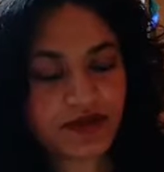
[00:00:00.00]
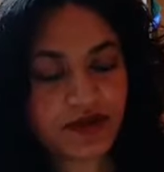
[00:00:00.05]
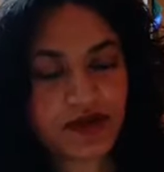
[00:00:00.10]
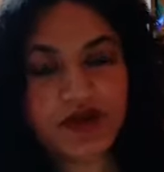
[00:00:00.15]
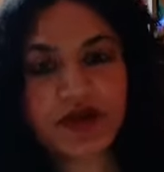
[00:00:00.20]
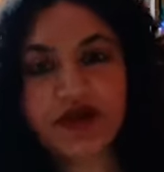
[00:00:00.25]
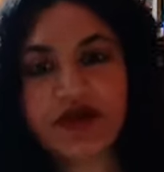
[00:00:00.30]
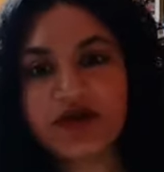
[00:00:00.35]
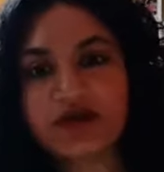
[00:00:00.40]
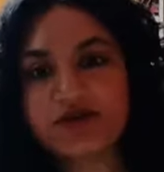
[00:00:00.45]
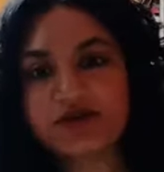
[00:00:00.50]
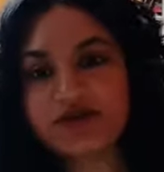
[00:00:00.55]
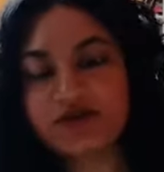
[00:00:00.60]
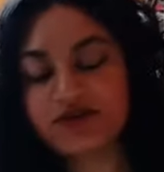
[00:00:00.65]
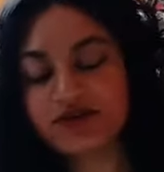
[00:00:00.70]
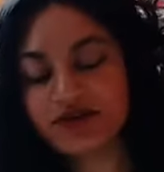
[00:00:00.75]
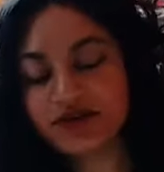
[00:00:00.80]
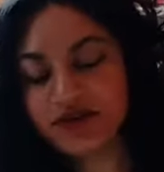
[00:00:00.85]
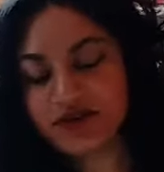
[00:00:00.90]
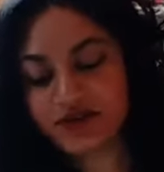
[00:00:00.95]
yeah to
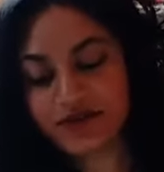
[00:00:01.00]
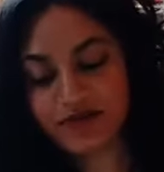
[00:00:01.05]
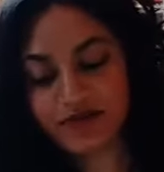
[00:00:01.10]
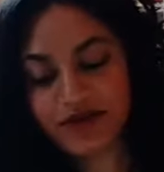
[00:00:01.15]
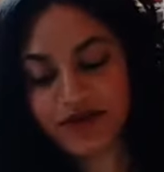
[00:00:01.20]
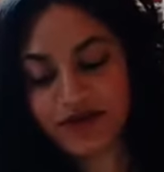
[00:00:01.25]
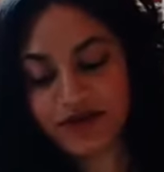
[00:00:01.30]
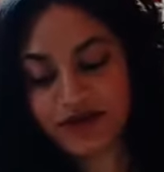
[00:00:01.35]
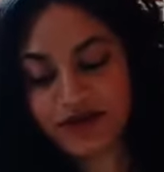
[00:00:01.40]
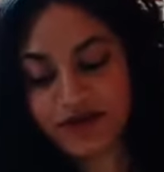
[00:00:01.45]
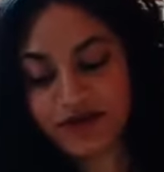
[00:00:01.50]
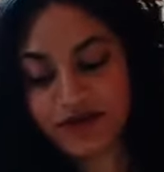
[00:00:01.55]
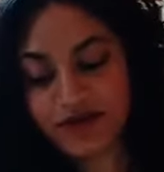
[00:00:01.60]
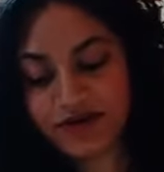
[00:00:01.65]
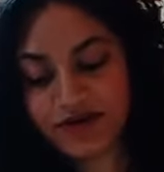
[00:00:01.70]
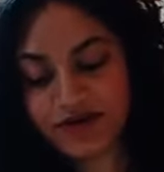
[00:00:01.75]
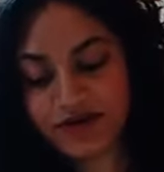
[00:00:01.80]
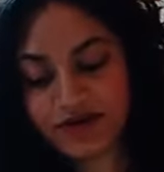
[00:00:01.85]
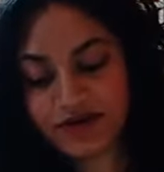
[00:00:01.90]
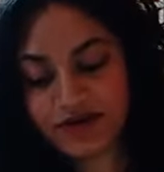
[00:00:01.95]
just be
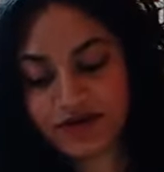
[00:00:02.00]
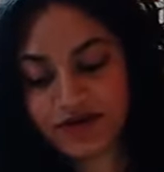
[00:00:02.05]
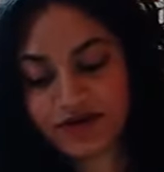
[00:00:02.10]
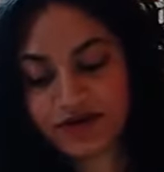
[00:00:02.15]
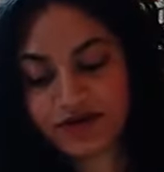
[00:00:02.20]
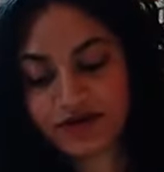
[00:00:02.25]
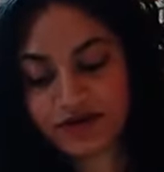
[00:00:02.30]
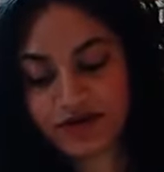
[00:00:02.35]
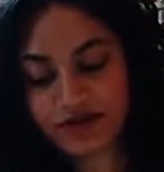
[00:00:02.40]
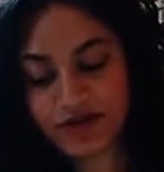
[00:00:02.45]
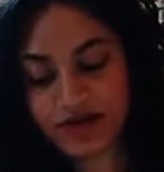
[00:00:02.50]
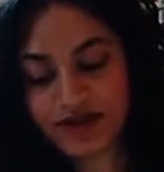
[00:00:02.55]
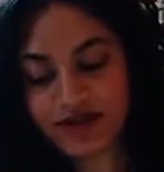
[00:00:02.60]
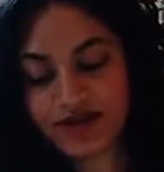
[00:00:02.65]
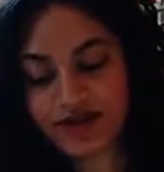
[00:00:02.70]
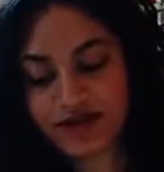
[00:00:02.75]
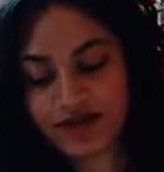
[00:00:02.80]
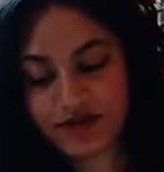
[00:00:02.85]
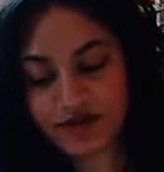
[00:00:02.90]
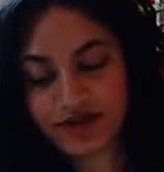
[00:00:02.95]
to
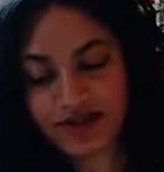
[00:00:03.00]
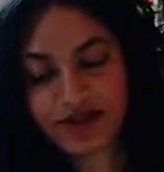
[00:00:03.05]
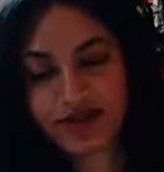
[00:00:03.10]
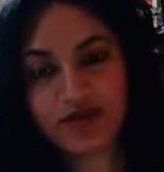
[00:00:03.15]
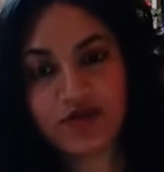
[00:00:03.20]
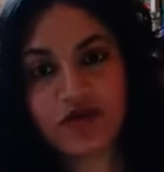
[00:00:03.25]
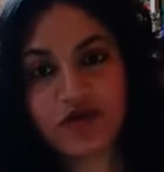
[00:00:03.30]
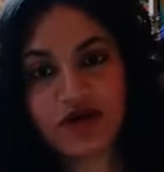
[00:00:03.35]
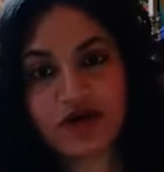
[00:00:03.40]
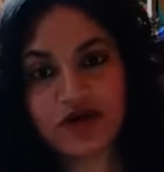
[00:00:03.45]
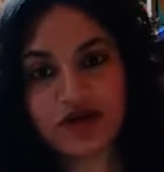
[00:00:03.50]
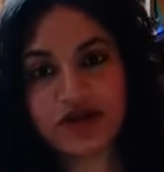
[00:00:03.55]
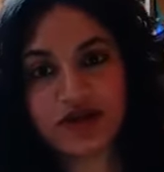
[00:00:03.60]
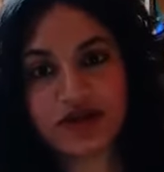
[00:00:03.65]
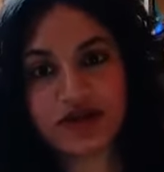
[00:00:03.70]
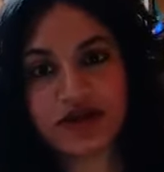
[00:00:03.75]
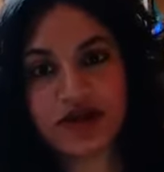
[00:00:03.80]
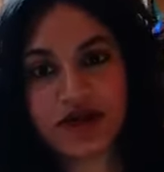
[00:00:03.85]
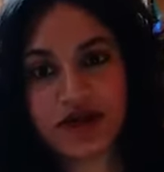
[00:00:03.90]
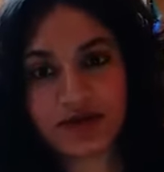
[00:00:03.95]
let's use this quarantine
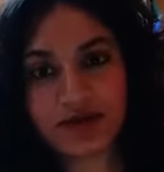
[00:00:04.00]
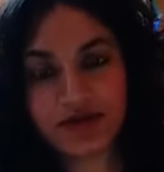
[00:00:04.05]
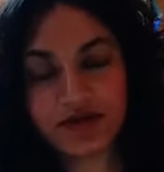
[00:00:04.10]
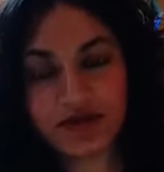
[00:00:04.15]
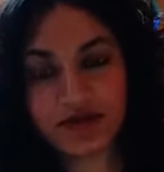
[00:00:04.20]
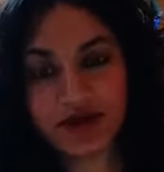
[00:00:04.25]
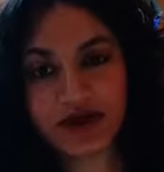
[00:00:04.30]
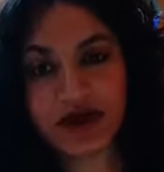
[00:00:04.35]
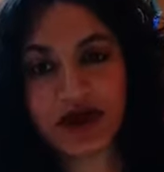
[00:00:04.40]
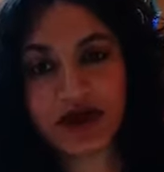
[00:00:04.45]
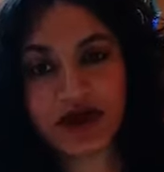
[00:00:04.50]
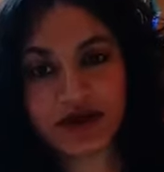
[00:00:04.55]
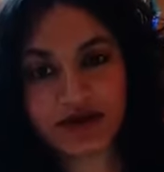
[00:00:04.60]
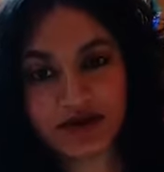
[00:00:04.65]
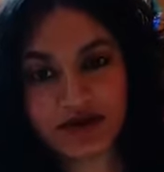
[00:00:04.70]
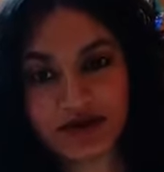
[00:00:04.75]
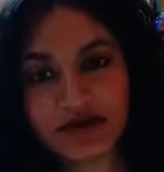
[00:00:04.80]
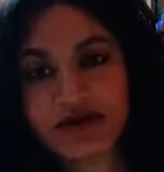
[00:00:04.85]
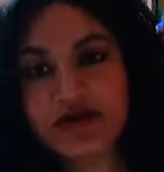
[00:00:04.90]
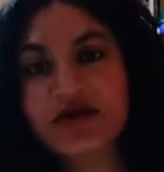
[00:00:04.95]
time to be
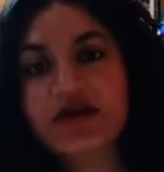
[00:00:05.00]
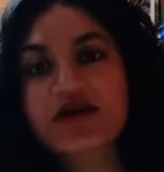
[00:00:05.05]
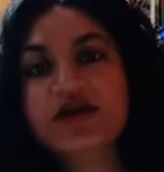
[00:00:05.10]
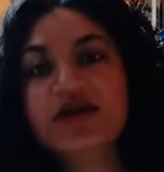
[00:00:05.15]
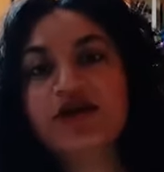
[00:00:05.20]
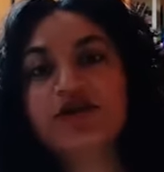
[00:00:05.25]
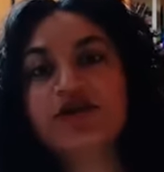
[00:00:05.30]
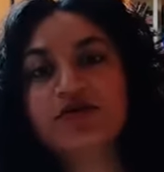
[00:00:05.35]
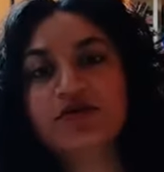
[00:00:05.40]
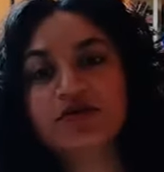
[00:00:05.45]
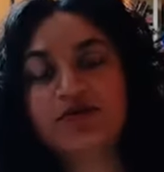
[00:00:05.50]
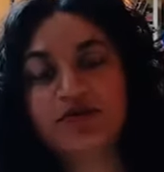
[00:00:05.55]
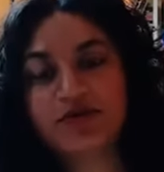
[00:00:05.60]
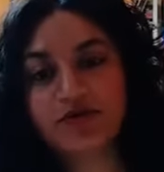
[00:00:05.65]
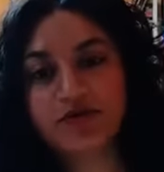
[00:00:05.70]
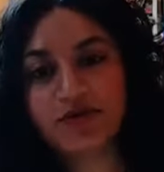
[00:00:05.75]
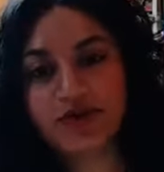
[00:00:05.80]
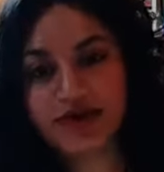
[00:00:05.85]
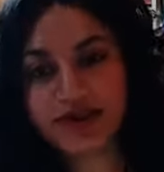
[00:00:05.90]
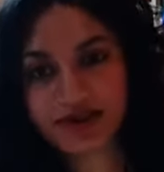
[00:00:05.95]
kinder to be more
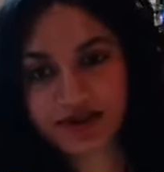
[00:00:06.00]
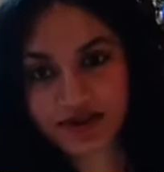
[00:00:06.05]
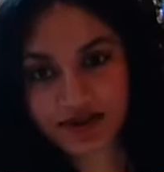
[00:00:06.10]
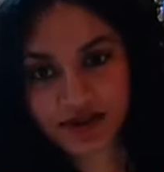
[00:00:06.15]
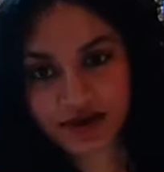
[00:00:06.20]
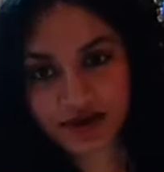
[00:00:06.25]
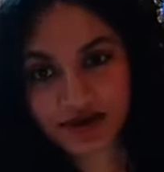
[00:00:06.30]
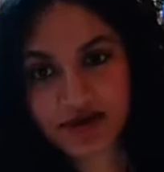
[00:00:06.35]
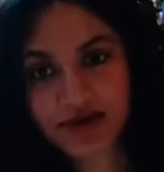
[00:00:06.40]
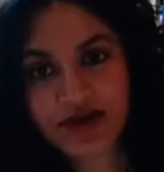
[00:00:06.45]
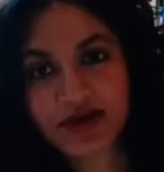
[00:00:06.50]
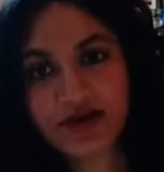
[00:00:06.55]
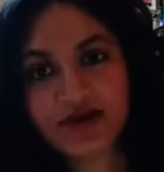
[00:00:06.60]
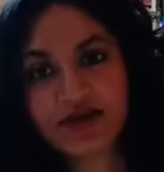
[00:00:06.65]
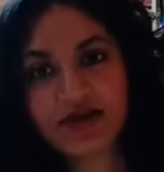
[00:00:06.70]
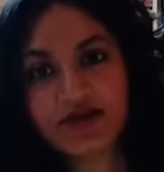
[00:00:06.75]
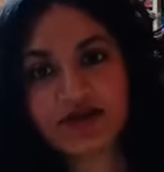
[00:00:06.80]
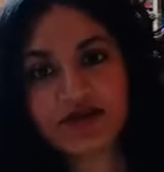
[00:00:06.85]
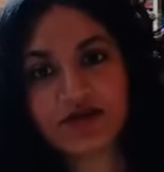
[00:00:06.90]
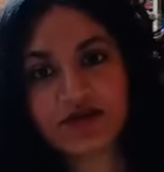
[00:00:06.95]
present
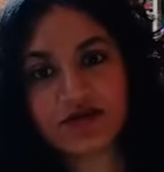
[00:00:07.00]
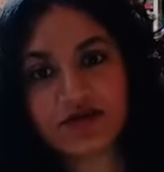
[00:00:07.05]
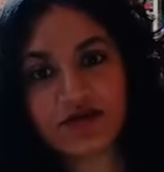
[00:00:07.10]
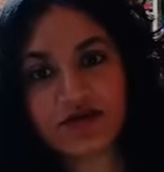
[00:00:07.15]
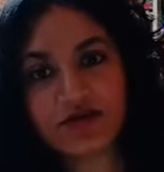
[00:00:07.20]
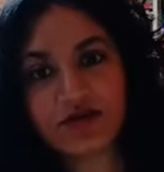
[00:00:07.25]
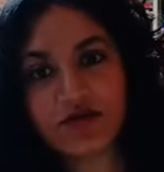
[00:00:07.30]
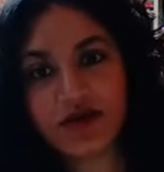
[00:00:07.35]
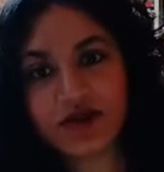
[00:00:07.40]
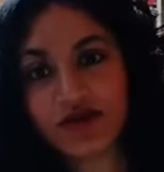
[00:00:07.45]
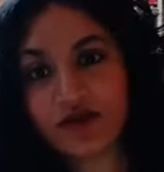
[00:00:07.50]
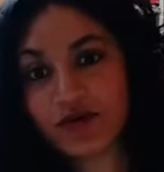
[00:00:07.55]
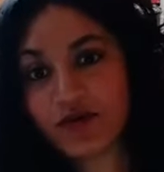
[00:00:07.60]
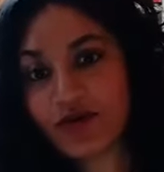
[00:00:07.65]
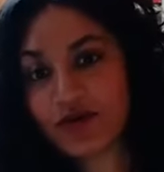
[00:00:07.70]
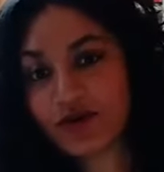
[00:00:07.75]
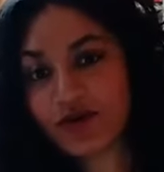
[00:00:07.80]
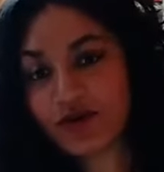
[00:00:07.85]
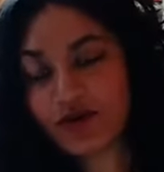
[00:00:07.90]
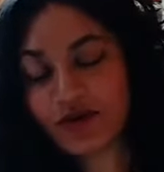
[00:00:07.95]
so we know
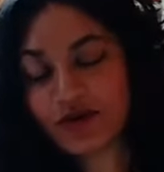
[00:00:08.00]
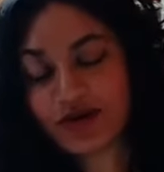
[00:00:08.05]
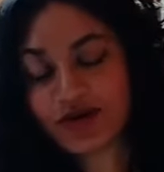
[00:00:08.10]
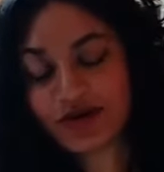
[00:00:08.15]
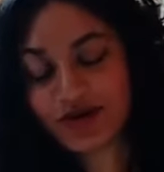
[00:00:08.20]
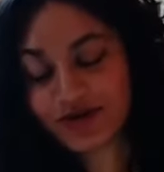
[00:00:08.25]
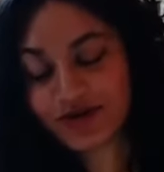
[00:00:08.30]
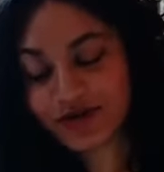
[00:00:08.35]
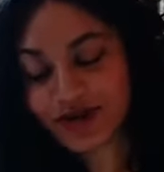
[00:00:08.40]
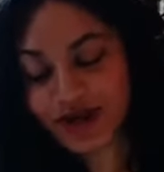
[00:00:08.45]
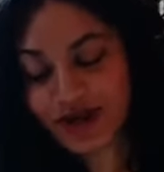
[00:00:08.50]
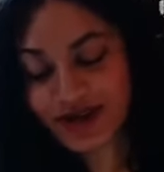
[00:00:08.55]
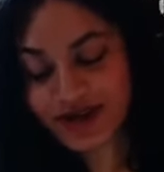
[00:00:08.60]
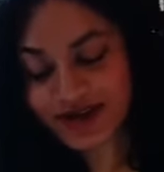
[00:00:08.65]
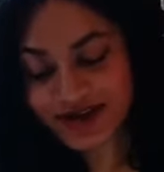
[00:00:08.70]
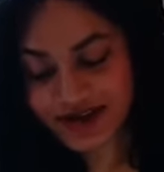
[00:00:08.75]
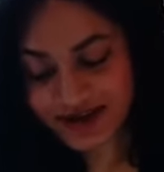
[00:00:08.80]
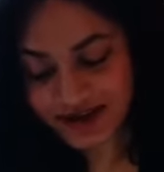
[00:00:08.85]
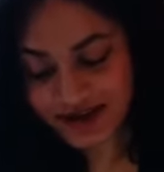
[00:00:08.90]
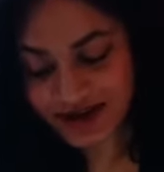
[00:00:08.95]
what we want to
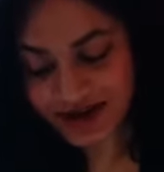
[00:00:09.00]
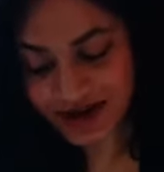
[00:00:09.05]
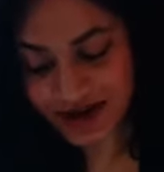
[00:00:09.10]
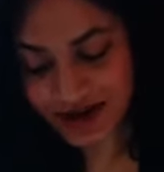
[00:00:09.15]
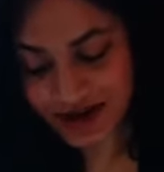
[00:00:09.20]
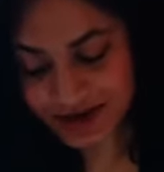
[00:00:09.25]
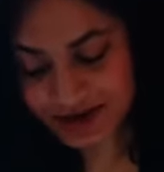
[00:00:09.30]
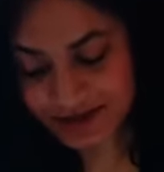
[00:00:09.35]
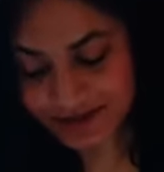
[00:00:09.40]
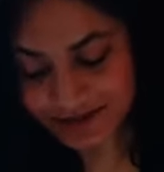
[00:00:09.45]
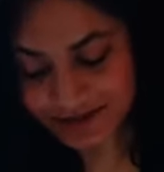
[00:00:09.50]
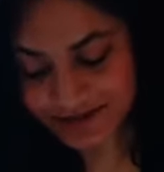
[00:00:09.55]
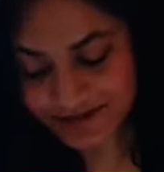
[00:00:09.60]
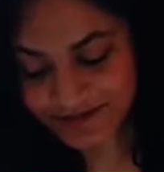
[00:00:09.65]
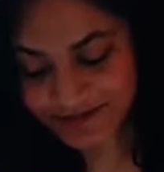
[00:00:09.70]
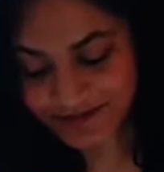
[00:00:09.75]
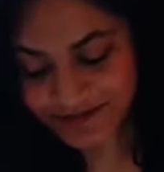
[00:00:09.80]
create um,